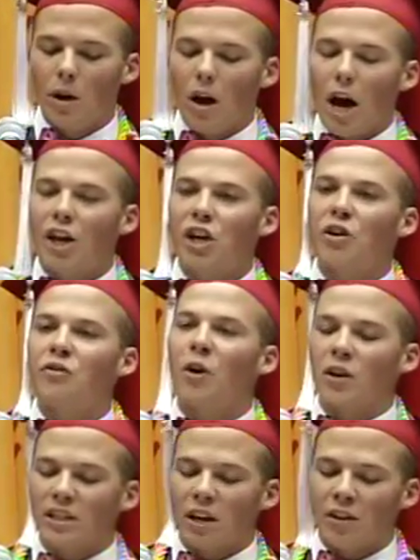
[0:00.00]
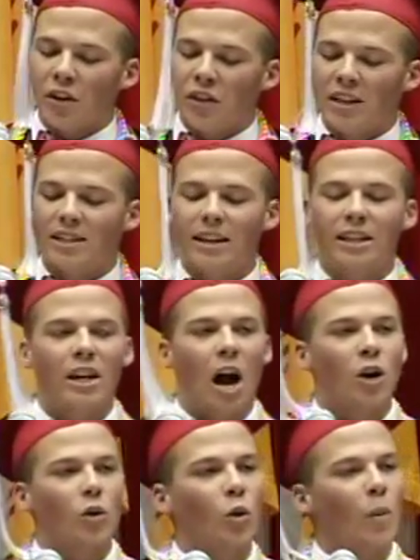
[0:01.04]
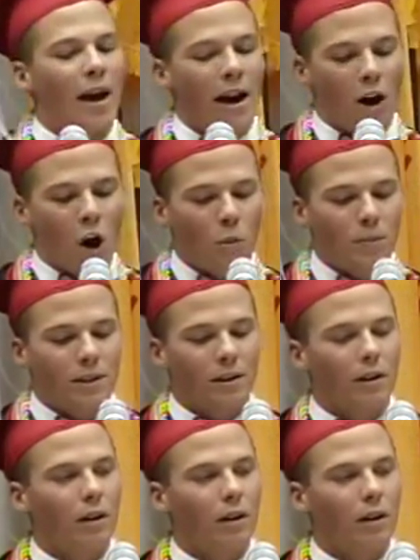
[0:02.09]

I could have focused on the things that did not go the way I hoped.